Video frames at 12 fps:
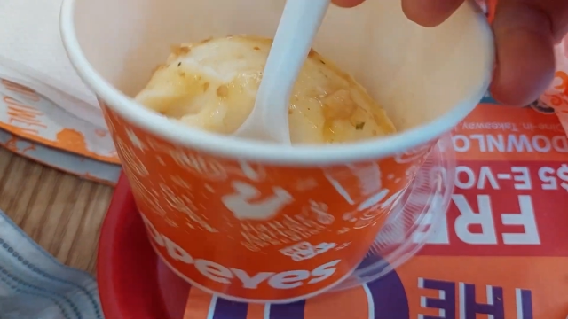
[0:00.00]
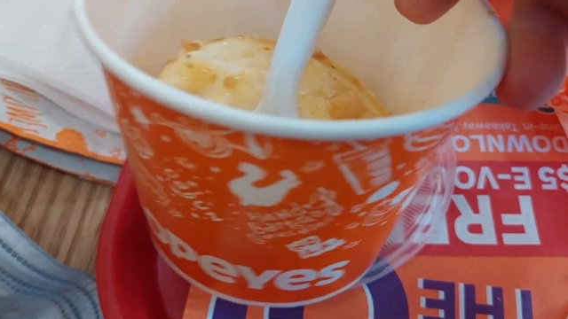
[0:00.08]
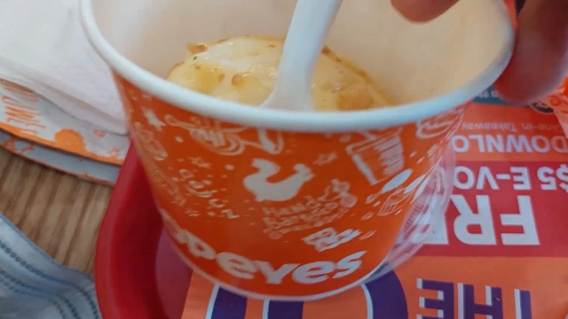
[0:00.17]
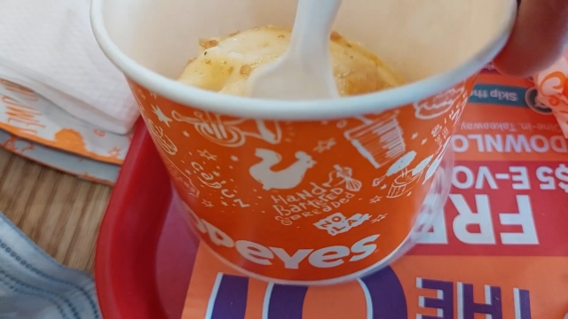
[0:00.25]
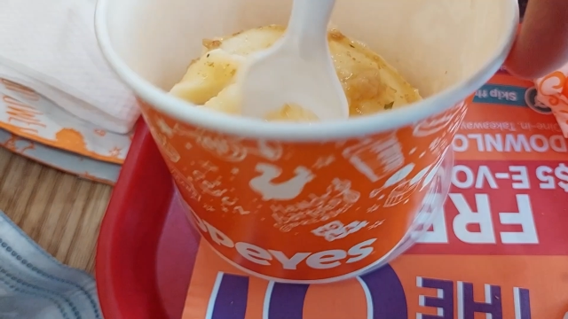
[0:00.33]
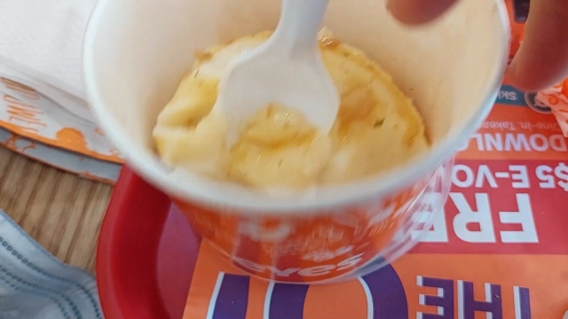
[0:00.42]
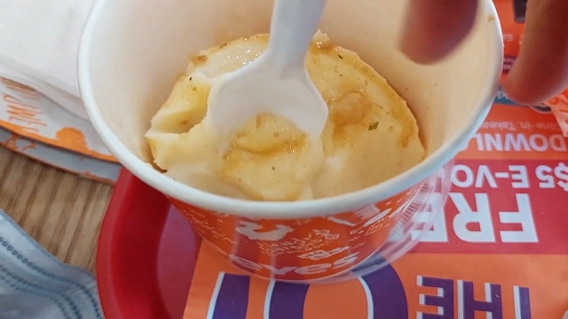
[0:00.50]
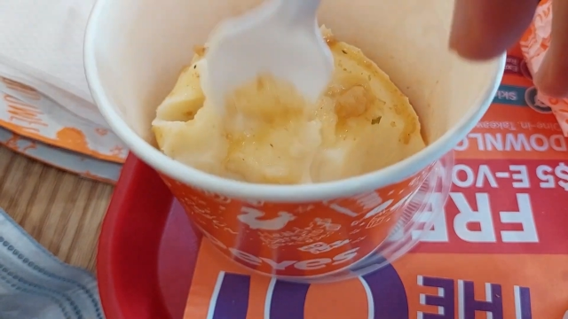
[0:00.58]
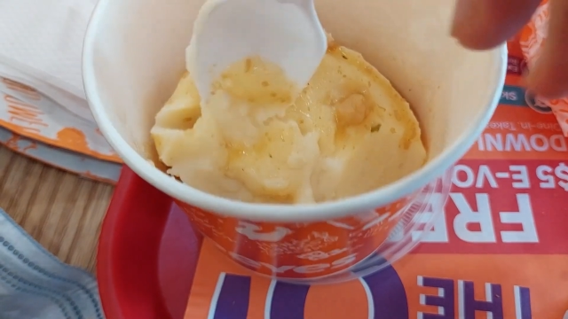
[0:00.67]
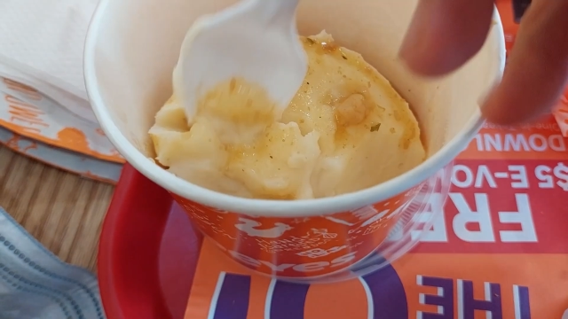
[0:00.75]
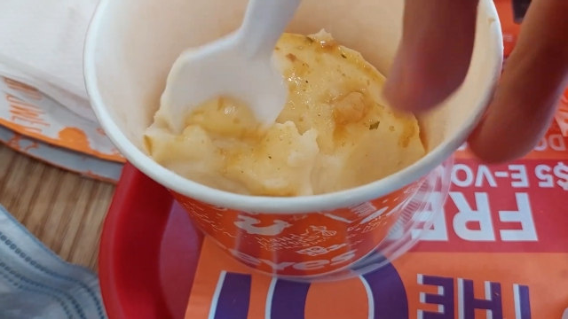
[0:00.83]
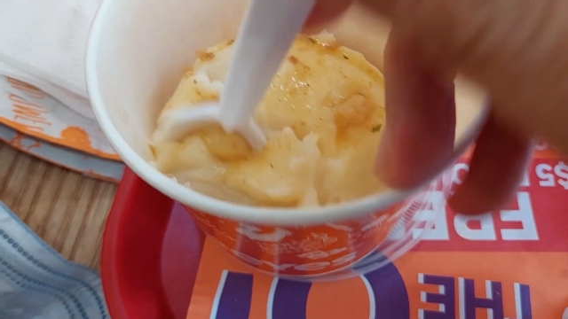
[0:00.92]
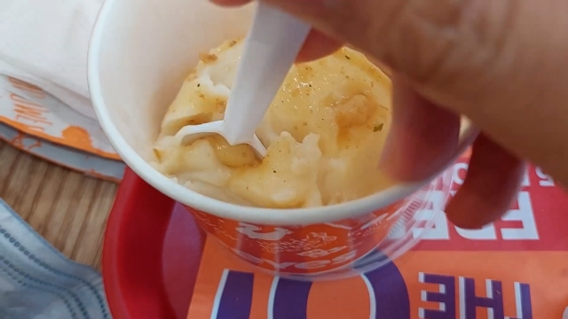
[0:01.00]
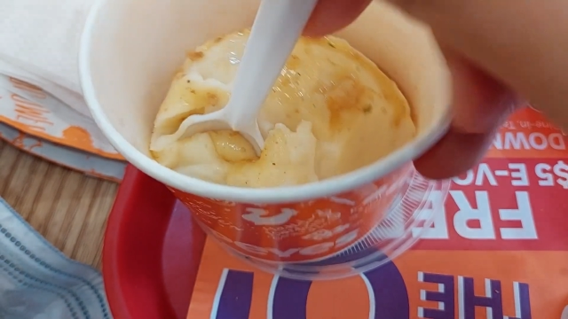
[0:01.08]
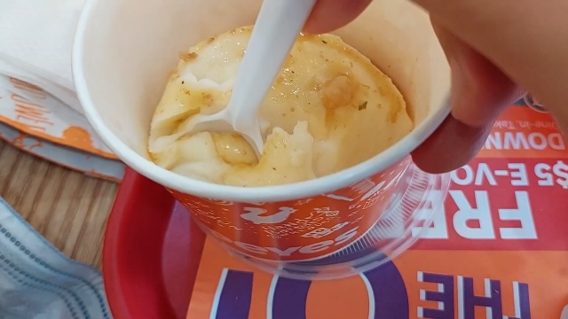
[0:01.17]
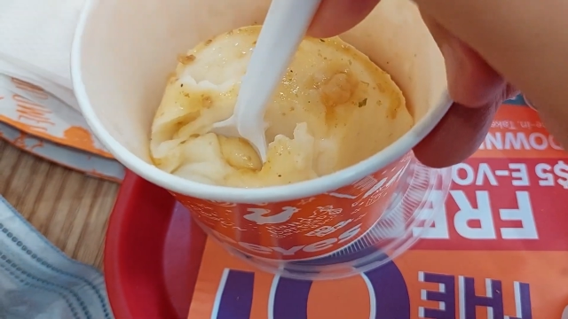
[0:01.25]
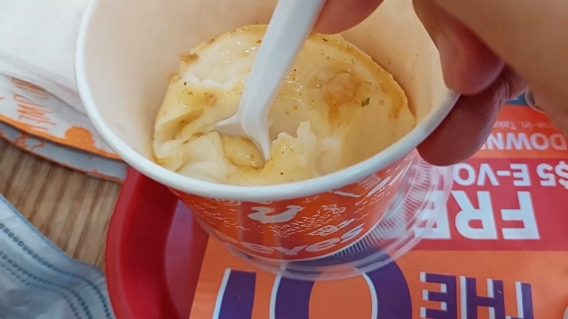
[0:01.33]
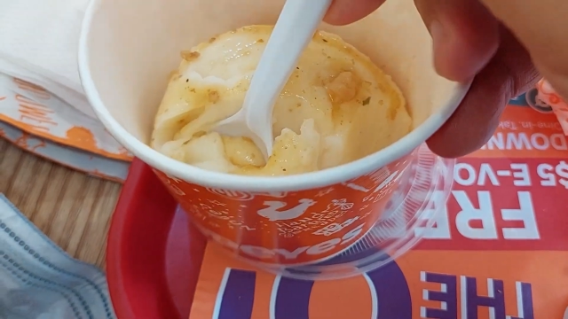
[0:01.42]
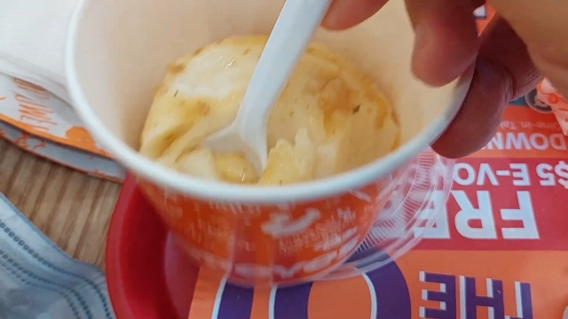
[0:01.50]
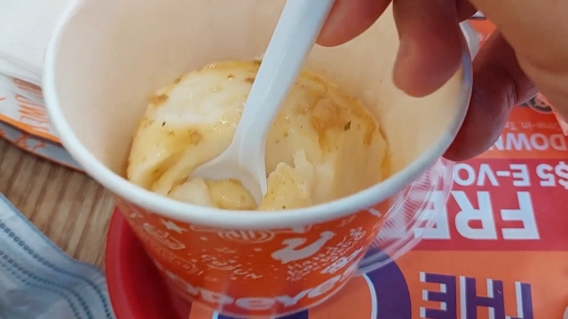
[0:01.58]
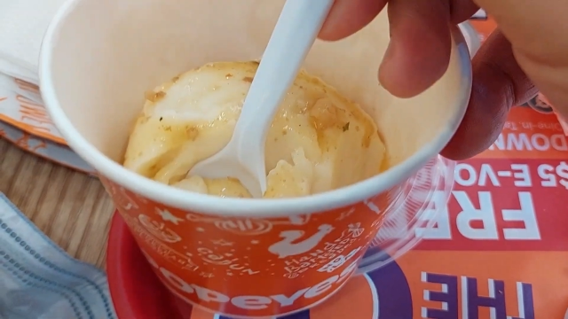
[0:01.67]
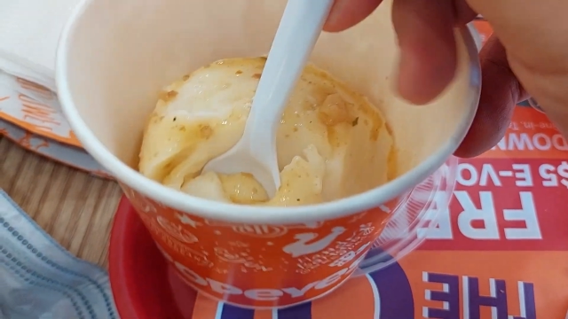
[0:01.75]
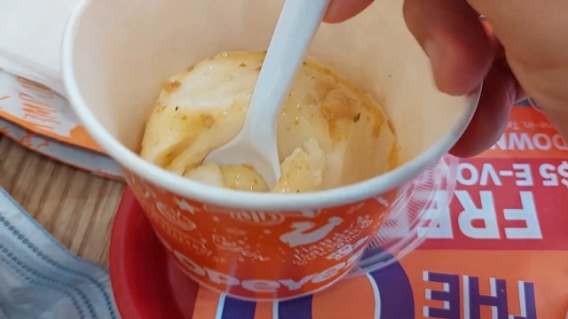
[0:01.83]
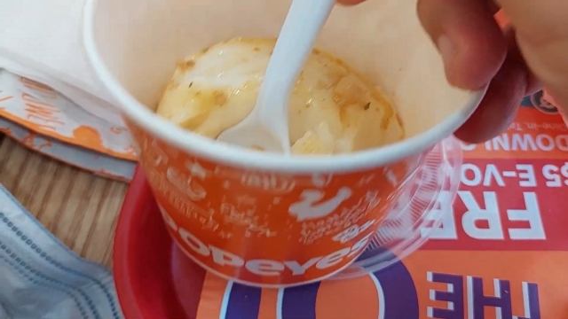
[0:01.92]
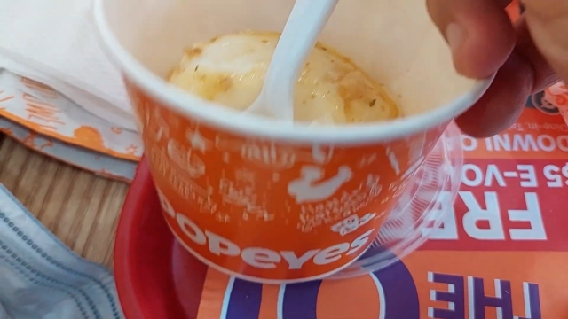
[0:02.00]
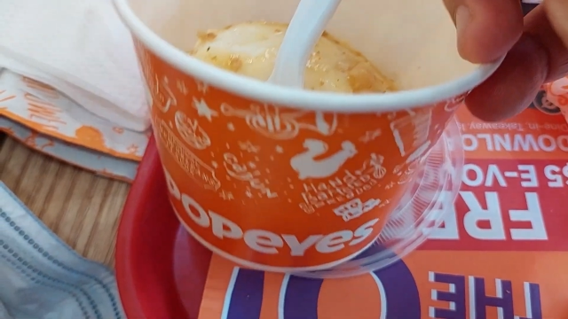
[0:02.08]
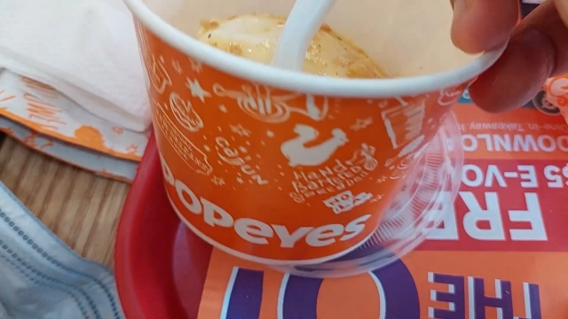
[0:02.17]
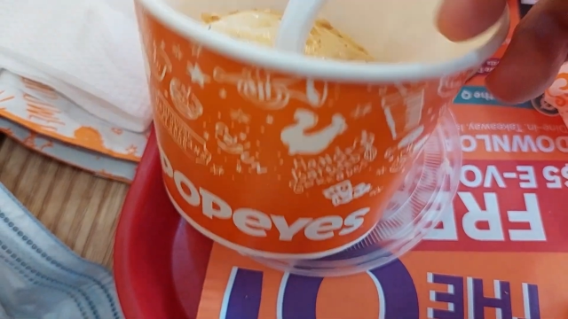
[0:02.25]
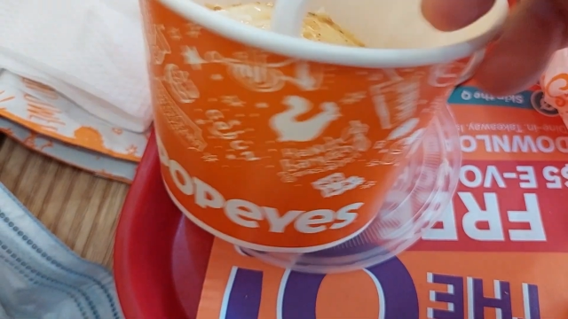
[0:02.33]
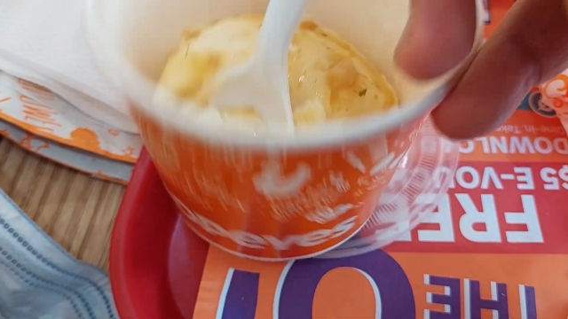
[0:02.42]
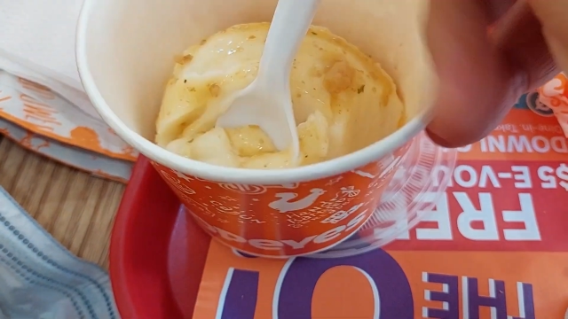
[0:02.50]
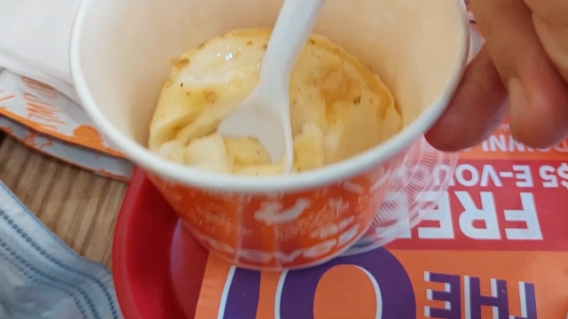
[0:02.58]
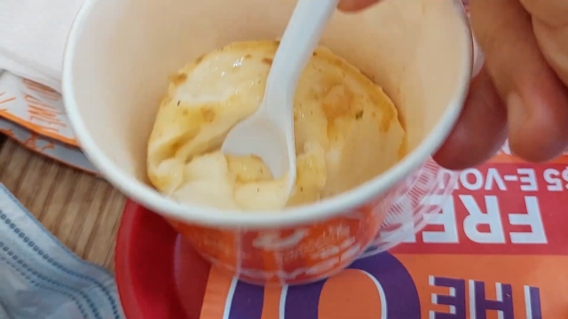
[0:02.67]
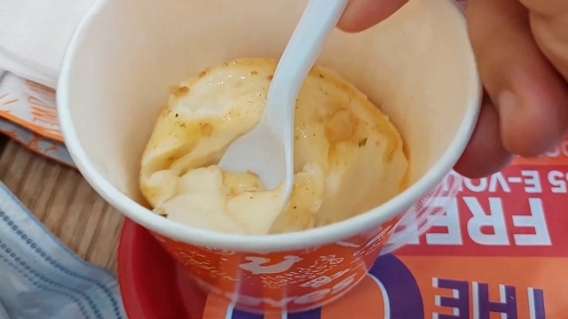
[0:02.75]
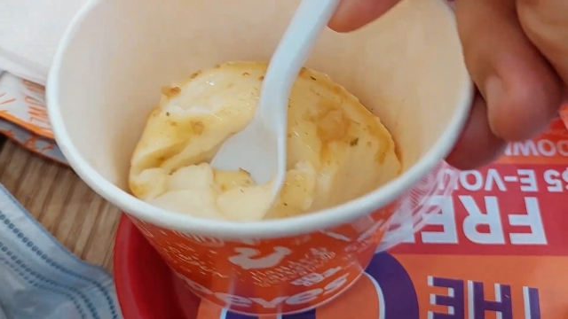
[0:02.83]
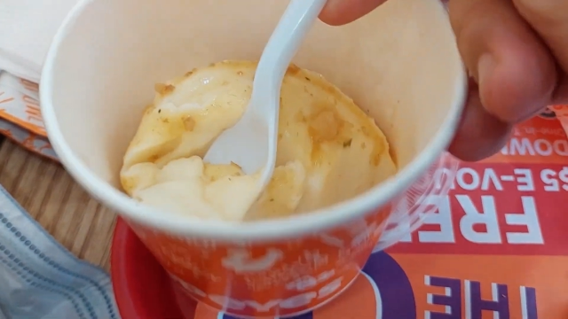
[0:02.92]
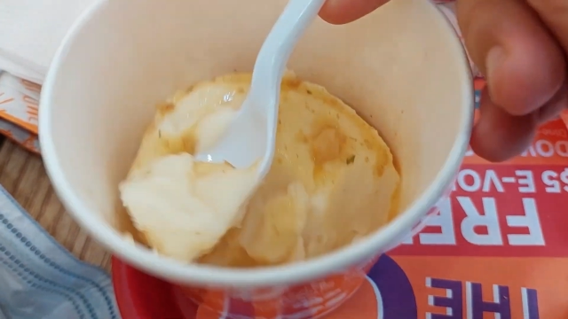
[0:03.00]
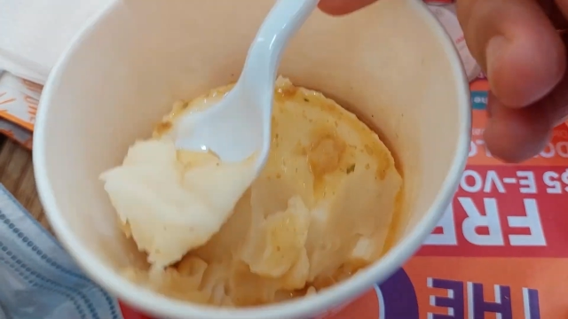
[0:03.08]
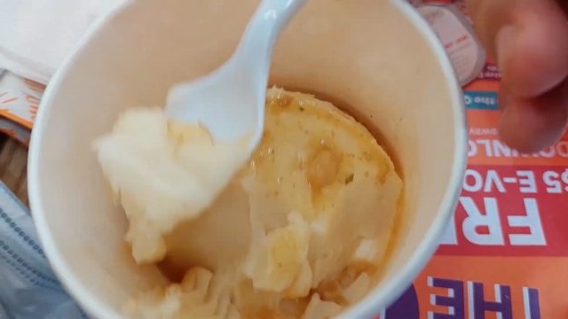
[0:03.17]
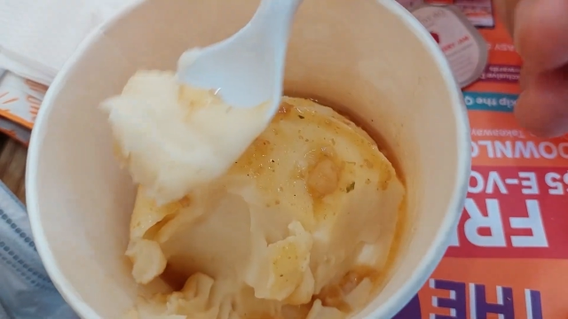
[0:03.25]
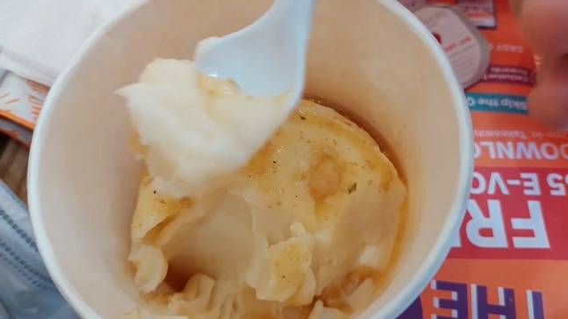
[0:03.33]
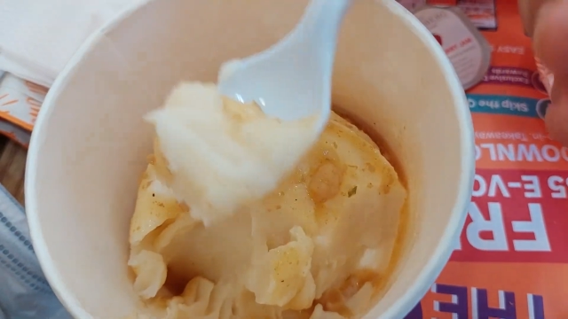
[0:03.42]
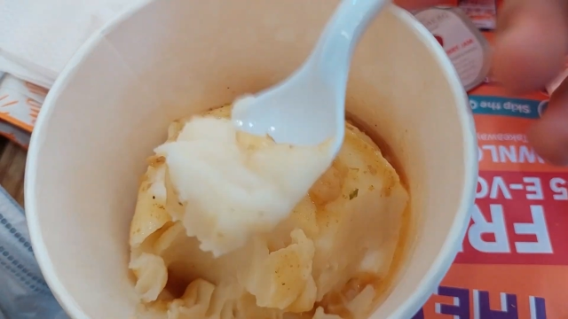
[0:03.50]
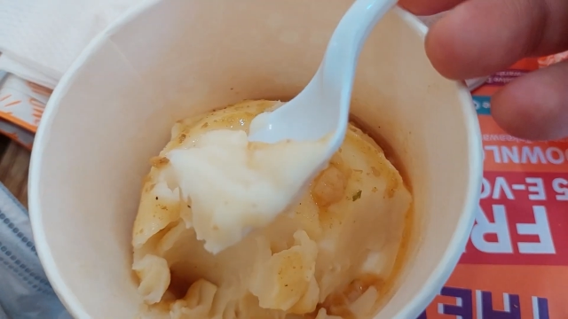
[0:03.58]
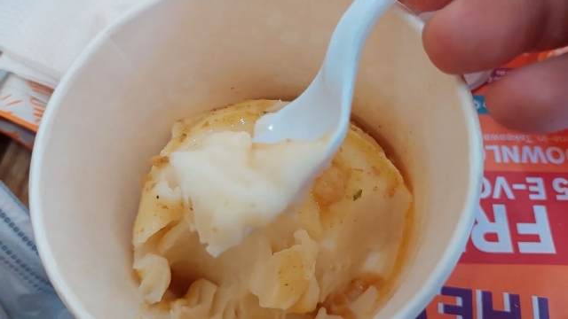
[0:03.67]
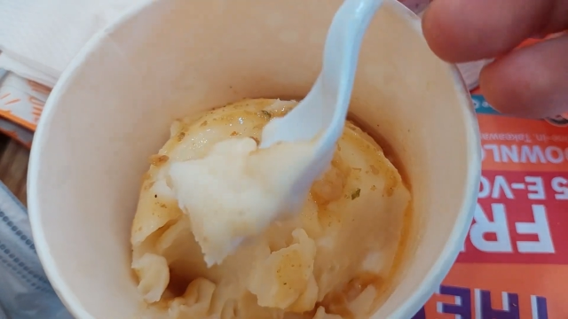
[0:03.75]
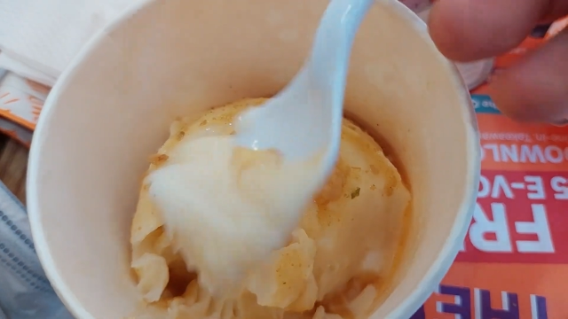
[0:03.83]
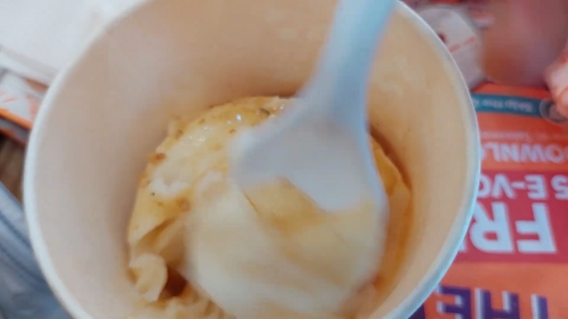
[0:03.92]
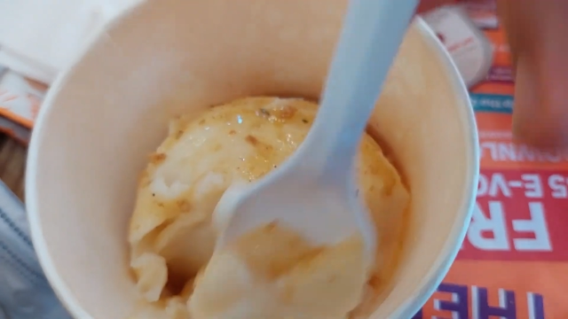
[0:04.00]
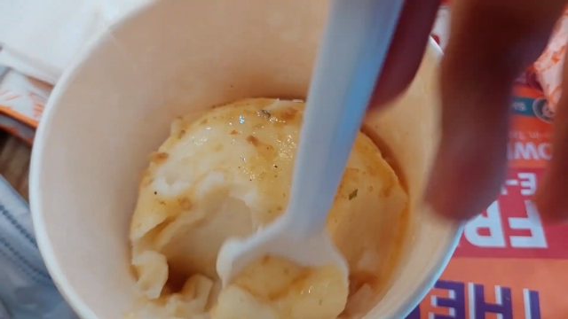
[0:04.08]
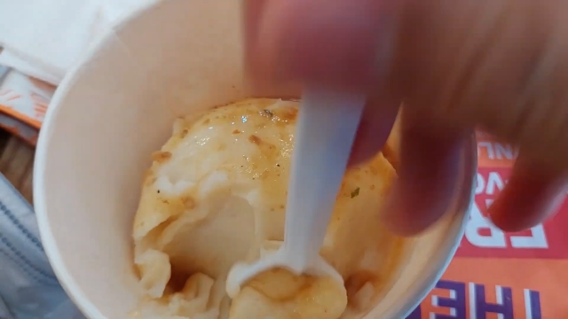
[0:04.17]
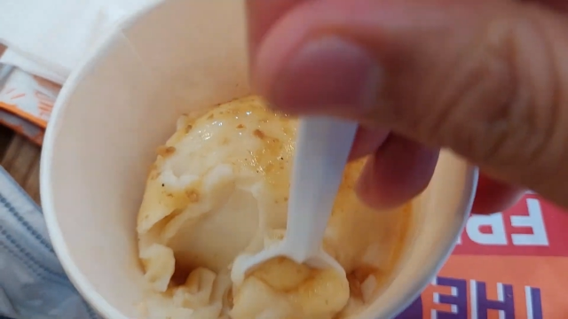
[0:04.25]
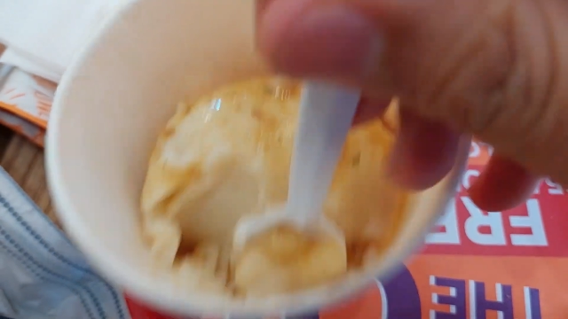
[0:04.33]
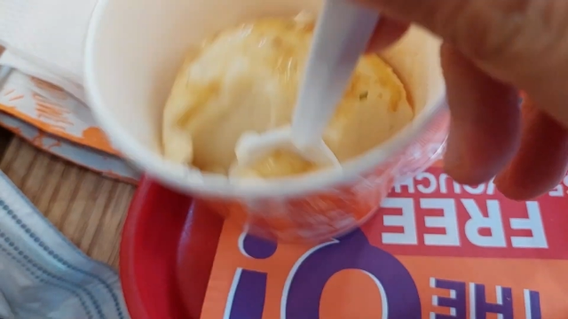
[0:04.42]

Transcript: No face is visible, so there are no lips to read.